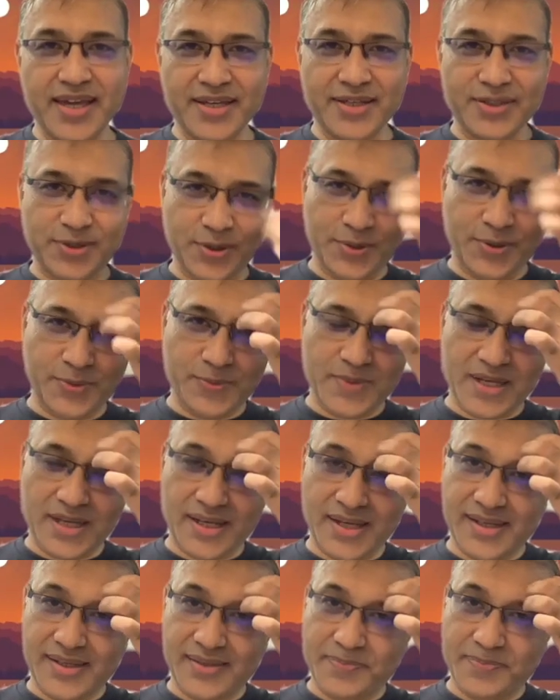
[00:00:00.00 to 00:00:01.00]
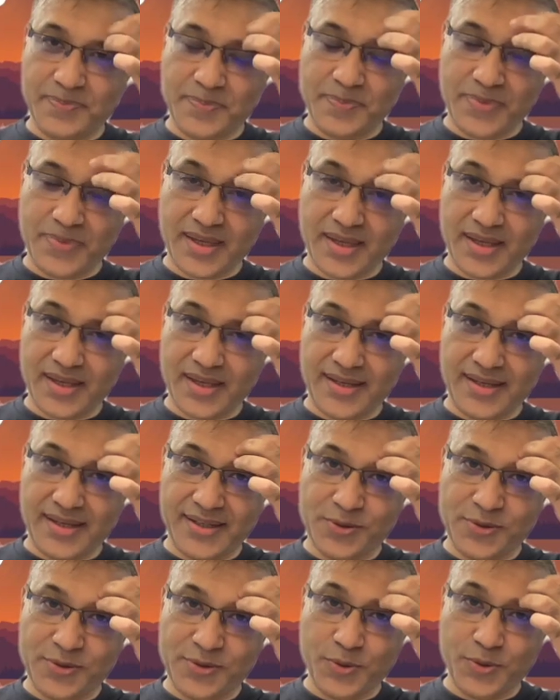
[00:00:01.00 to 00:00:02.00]
So,
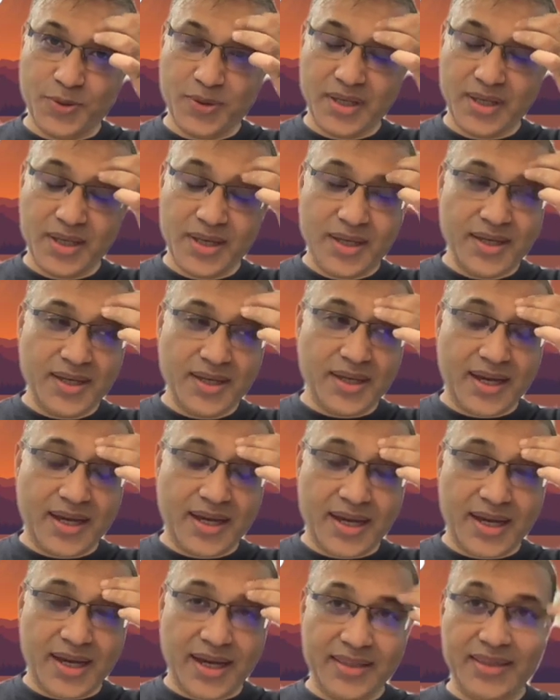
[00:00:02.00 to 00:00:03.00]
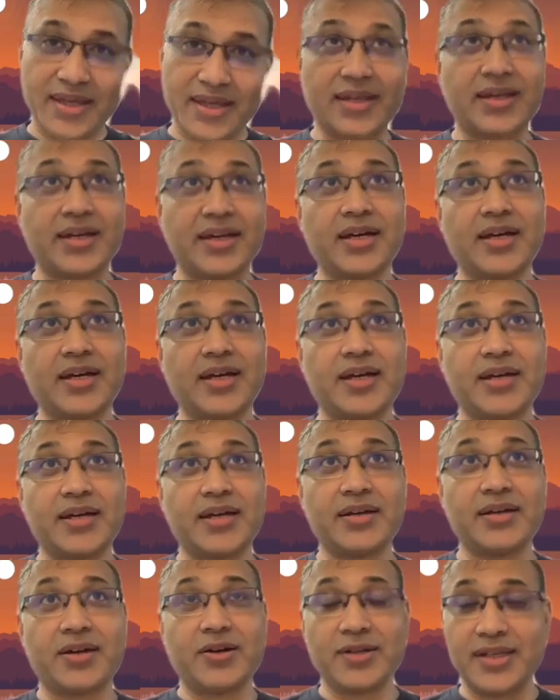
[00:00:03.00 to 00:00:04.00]
so I think
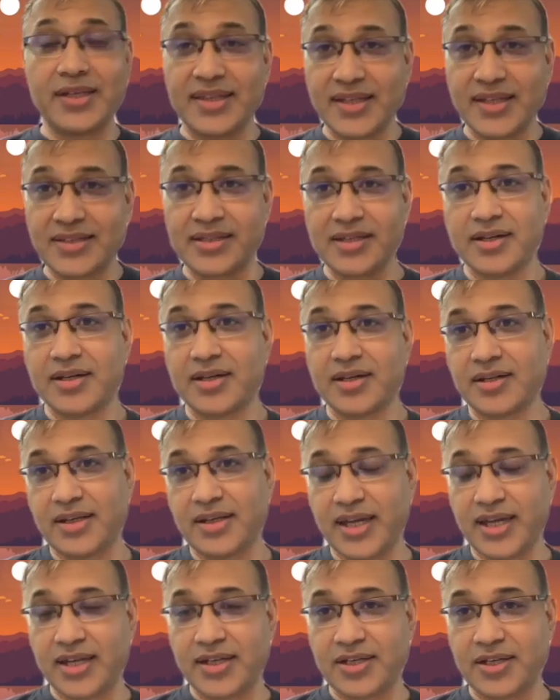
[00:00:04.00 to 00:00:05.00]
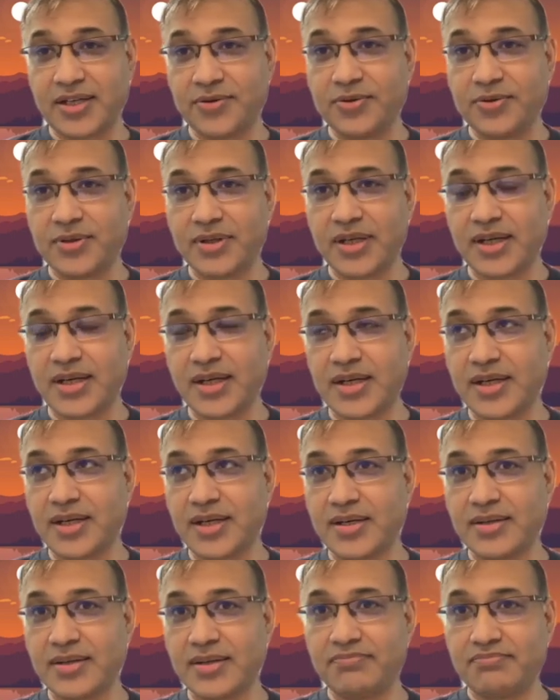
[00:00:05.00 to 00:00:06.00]
only this year
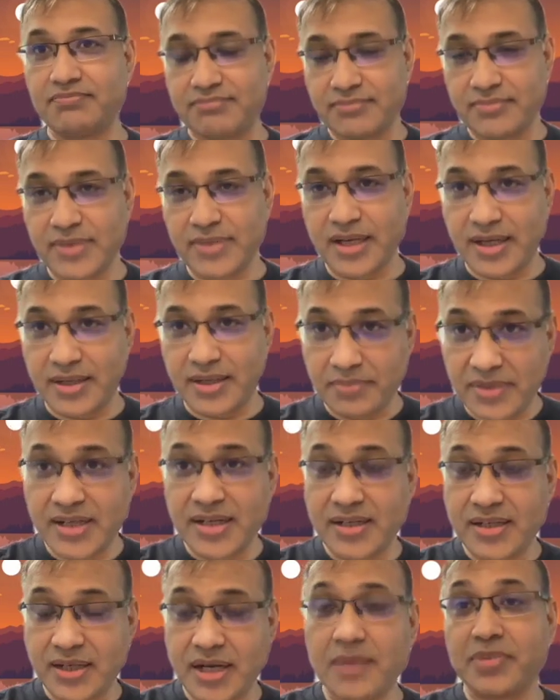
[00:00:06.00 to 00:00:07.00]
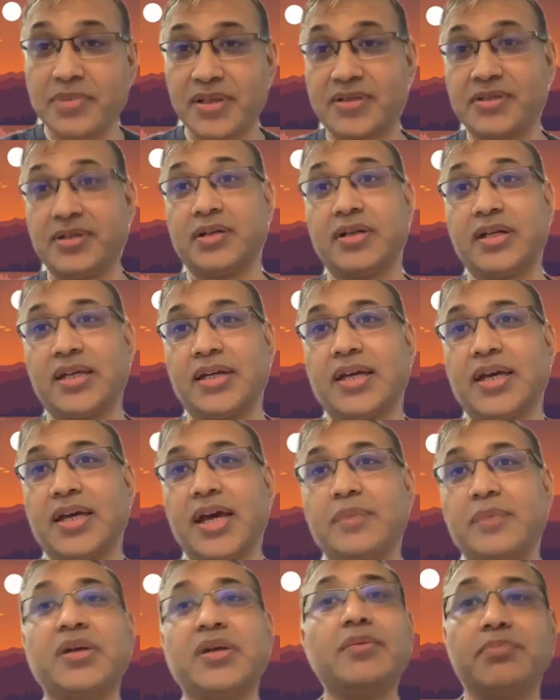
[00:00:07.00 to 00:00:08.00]
NTU made it compulsory.
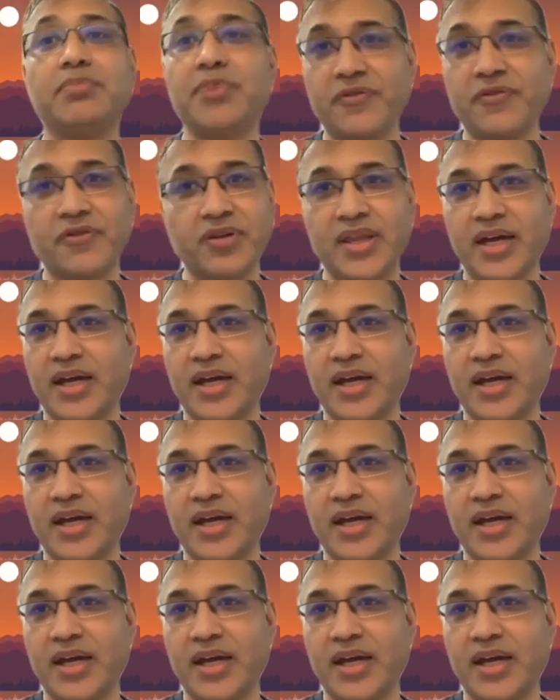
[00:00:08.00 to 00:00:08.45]
I mean, before that.